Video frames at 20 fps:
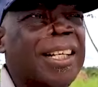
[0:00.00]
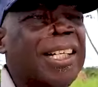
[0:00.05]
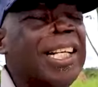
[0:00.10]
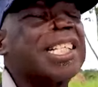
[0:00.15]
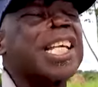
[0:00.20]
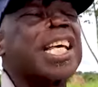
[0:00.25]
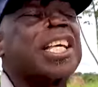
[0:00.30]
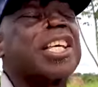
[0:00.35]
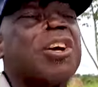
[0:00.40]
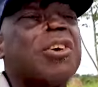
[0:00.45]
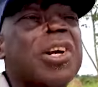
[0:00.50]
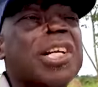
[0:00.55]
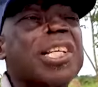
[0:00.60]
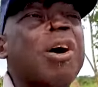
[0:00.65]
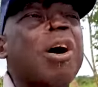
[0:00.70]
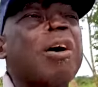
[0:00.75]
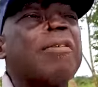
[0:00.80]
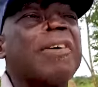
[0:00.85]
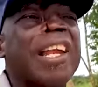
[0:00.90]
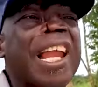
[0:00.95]
the
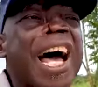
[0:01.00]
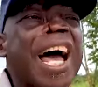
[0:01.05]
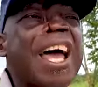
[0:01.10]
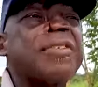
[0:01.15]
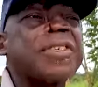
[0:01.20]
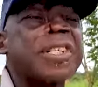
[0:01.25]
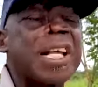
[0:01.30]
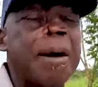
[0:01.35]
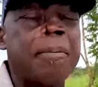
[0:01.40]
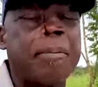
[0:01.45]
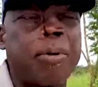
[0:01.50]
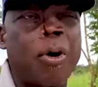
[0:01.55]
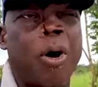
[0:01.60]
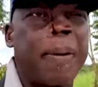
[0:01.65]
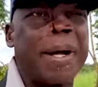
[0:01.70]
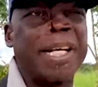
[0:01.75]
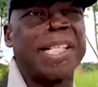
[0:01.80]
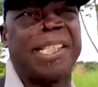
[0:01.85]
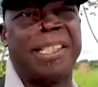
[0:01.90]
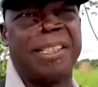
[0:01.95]
security of lives and
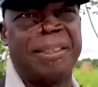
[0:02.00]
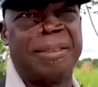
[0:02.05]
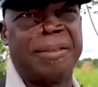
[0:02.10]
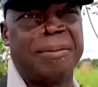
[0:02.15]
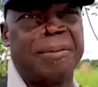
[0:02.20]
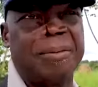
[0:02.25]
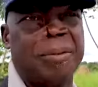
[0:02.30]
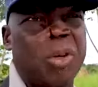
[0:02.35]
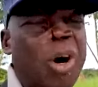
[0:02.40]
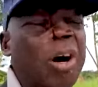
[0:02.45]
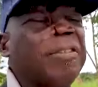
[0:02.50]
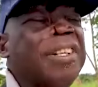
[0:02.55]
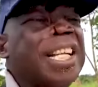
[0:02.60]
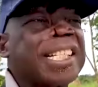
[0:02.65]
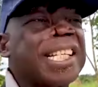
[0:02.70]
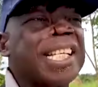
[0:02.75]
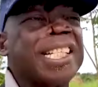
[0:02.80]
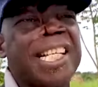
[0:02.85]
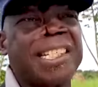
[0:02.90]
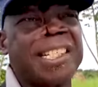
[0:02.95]
property of the
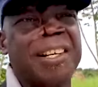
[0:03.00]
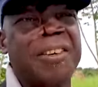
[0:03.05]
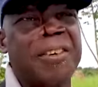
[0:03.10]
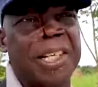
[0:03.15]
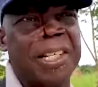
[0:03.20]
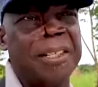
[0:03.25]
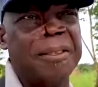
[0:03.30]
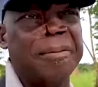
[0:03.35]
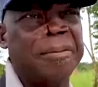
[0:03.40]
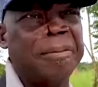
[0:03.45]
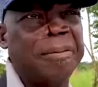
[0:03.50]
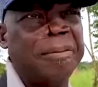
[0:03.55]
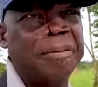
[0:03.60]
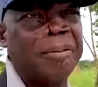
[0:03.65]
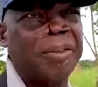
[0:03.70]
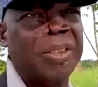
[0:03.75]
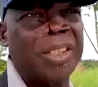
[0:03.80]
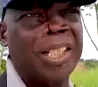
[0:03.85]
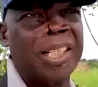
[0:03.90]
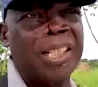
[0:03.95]
citizenry.
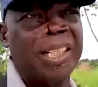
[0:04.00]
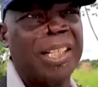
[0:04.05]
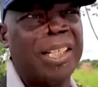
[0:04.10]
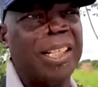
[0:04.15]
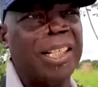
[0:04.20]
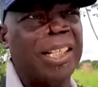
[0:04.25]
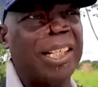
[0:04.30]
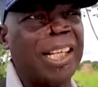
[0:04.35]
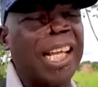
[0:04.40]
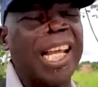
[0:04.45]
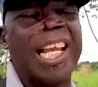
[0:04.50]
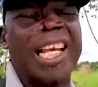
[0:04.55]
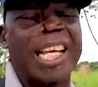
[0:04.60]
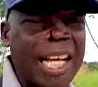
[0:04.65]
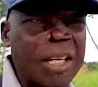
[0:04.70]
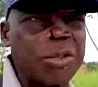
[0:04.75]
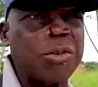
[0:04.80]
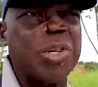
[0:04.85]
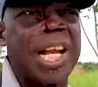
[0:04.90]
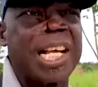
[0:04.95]
In
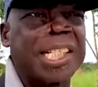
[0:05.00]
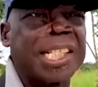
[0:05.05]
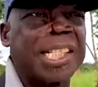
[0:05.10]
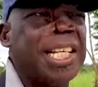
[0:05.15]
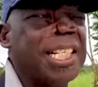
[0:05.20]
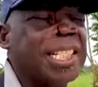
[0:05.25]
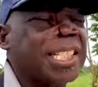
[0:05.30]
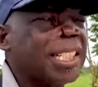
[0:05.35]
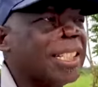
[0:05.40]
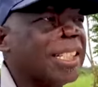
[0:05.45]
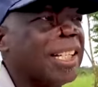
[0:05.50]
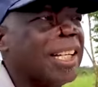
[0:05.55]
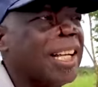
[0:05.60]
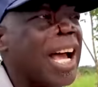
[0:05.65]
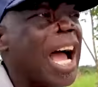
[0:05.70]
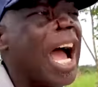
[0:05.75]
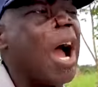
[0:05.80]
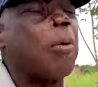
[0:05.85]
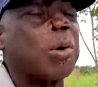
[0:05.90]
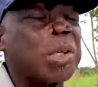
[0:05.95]
Kaduna State,
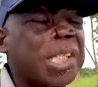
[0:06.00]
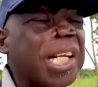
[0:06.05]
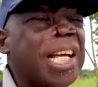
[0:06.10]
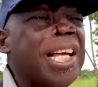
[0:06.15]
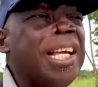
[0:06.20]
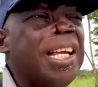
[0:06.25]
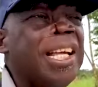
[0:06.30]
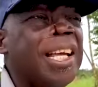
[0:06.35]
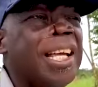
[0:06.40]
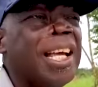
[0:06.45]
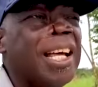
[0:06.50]
I will say